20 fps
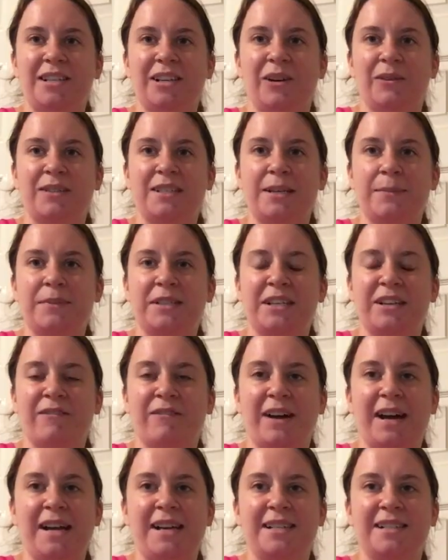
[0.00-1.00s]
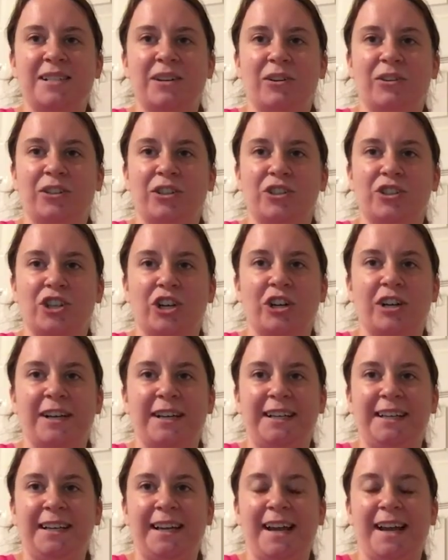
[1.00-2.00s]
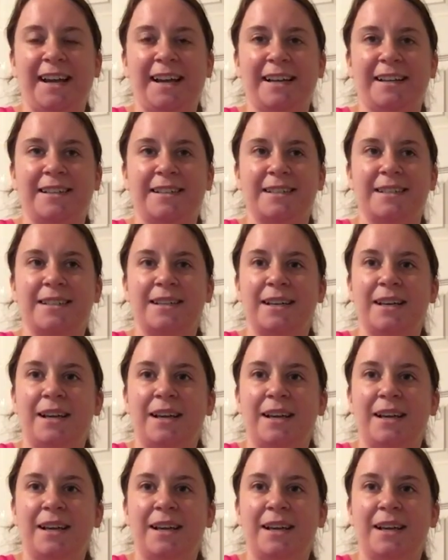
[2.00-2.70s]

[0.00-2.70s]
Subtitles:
you know, tips and advice on your journey, and